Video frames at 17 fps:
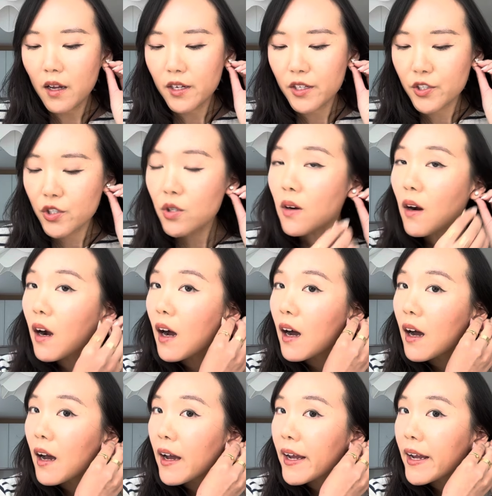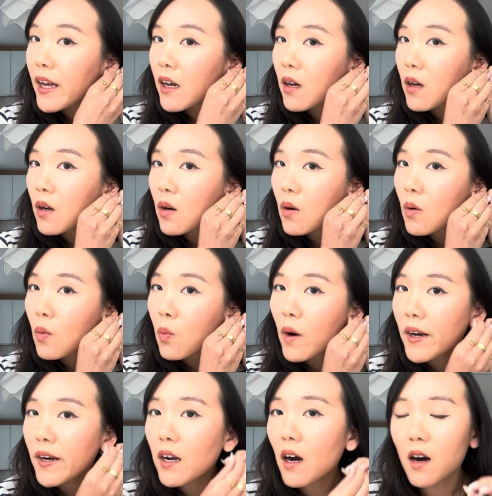try
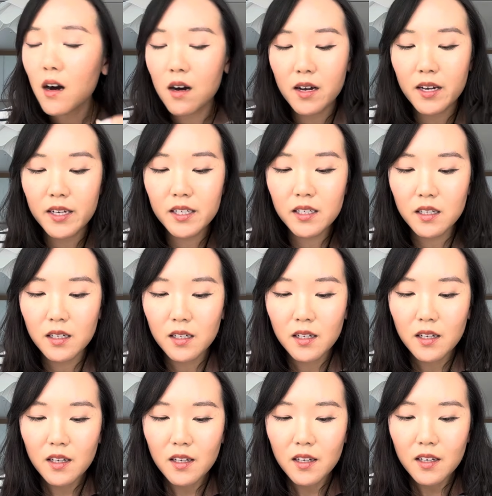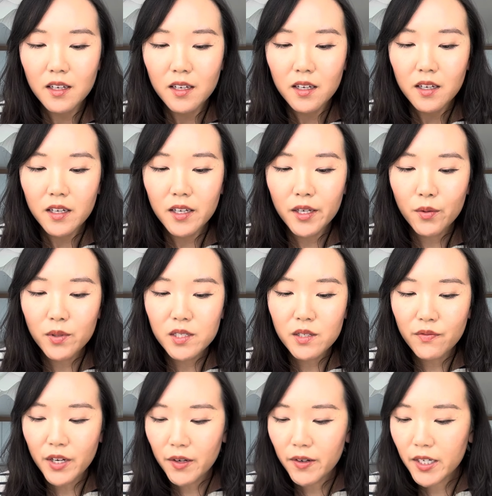one on. It was
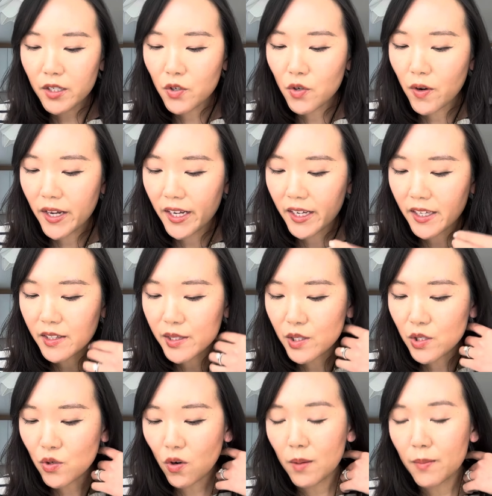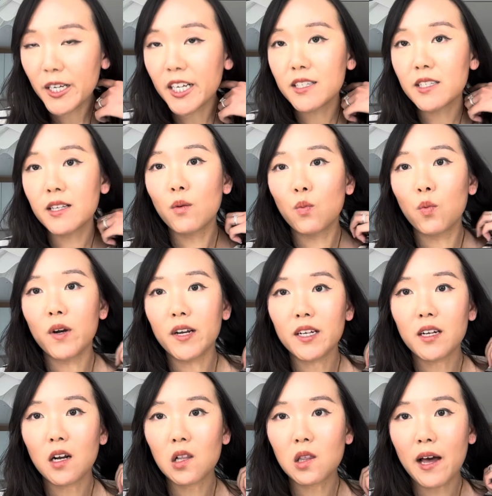very annoying in the store because they
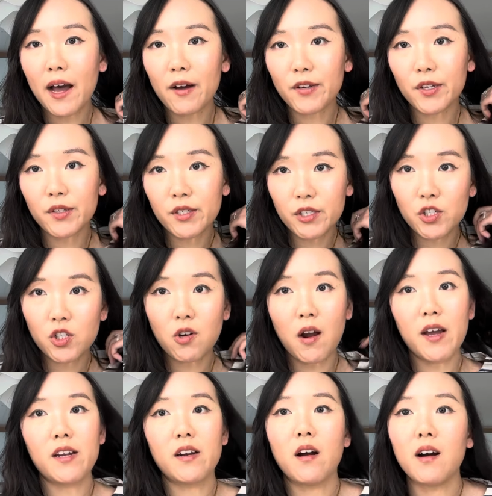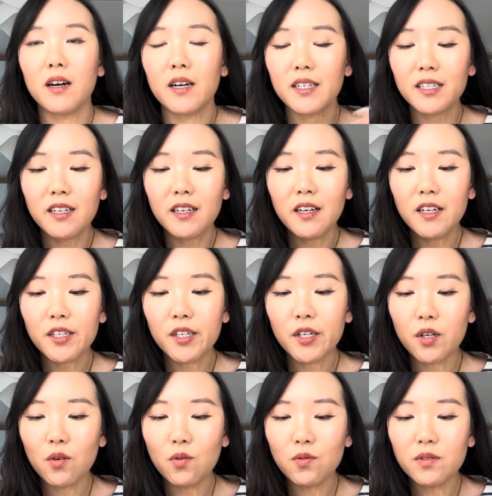wouldn't allow you to try it on. You
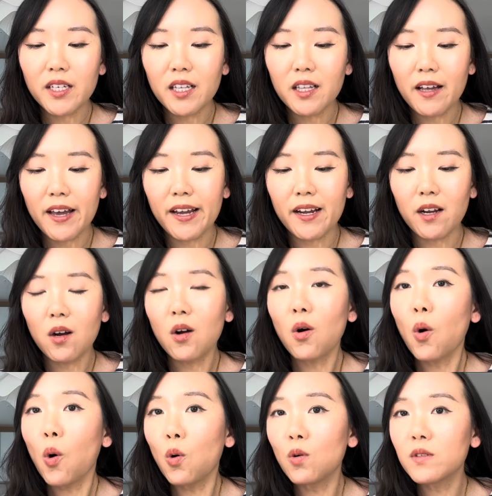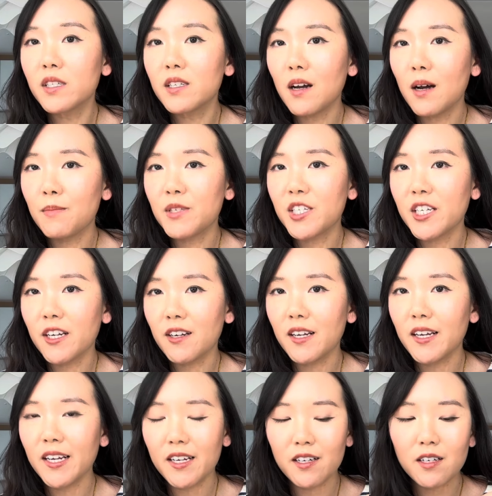could only like hold it up to your
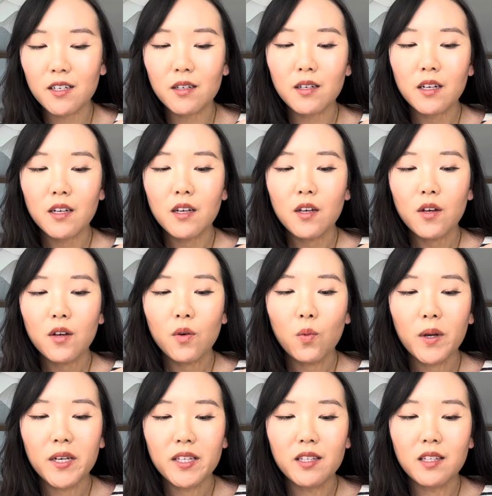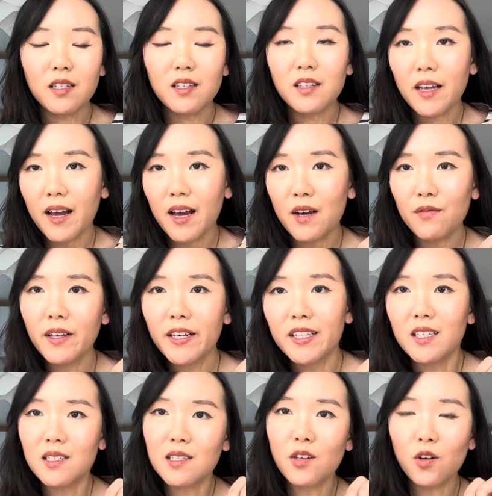ear with, they have like
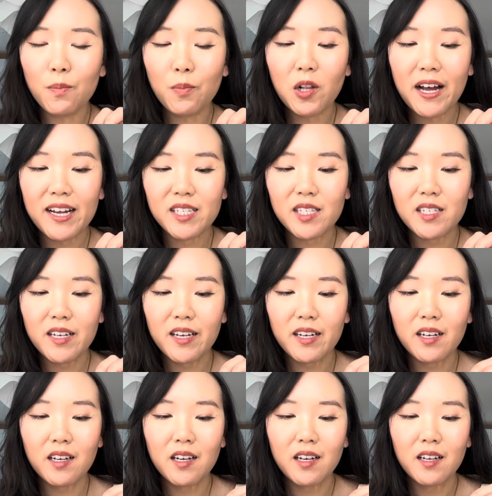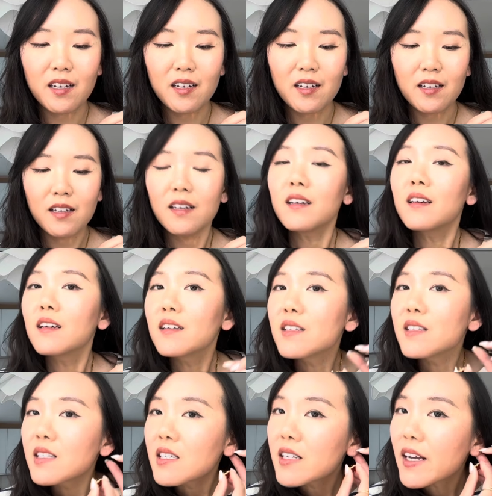this little plastic
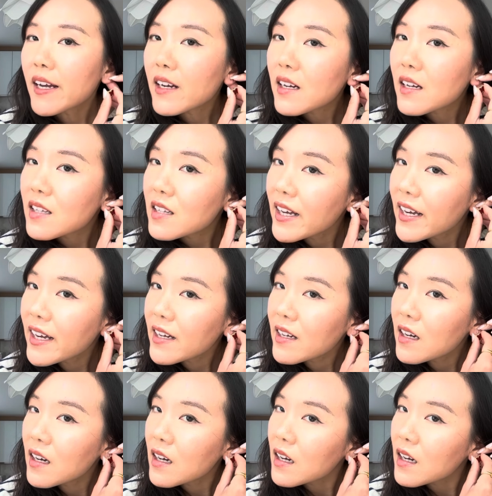stick thing,